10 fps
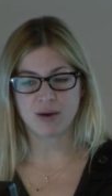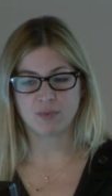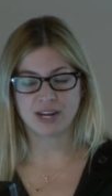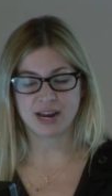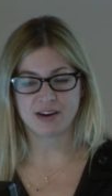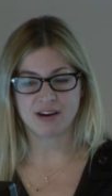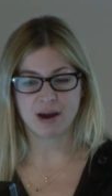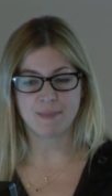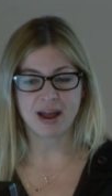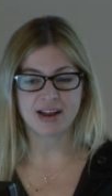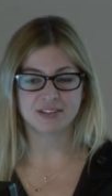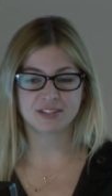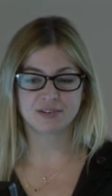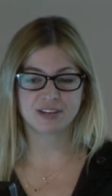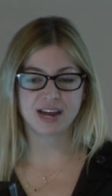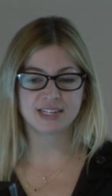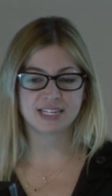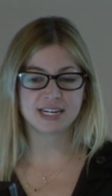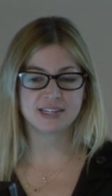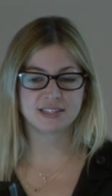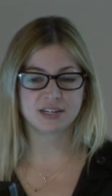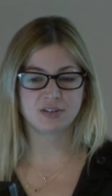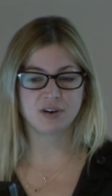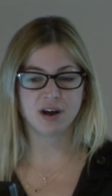we ended up. And so the idea is that you